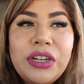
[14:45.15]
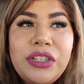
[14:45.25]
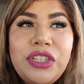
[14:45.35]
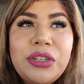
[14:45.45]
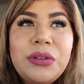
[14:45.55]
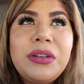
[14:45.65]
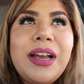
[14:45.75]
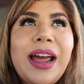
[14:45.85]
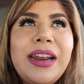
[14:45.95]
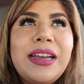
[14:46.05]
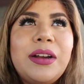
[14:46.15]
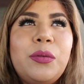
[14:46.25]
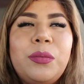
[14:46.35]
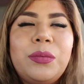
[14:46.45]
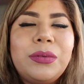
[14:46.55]
you
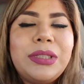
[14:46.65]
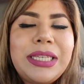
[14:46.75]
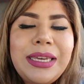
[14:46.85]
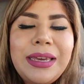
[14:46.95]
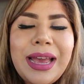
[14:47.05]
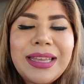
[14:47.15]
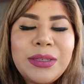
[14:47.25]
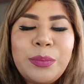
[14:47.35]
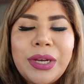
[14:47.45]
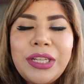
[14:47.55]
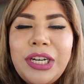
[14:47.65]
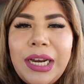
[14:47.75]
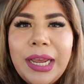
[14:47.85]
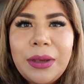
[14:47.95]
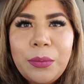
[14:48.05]
gotta see, as a mother,
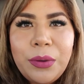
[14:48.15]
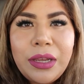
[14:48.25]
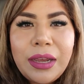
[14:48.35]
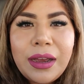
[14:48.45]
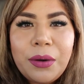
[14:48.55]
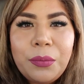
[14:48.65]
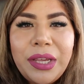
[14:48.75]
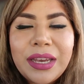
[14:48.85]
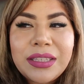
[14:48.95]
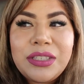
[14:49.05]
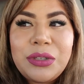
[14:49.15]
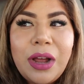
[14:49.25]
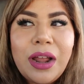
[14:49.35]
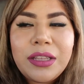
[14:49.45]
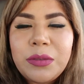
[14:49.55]
like we do
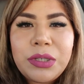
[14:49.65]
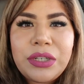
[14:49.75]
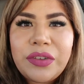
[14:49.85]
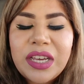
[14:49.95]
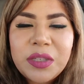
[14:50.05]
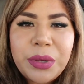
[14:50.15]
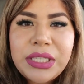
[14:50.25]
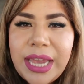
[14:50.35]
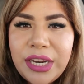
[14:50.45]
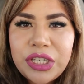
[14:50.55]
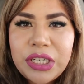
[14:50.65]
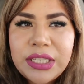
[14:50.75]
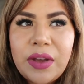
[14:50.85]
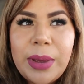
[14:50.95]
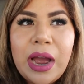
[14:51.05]
all this bunch of
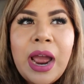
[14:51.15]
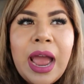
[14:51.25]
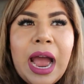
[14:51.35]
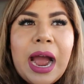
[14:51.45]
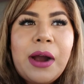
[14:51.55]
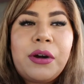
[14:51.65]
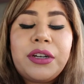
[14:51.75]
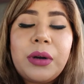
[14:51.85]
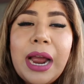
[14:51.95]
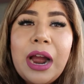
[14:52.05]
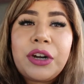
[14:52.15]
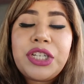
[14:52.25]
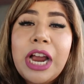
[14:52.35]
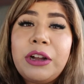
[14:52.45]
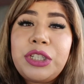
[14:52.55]
expectations about how our
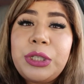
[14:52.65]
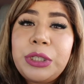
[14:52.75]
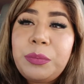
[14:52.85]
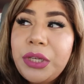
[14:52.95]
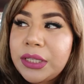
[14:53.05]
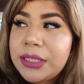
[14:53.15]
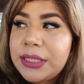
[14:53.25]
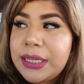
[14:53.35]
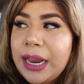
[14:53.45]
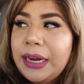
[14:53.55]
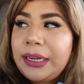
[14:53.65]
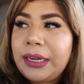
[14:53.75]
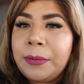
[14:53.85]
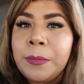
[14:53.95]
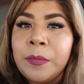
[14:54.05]
child should be in
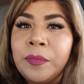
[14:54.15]
society.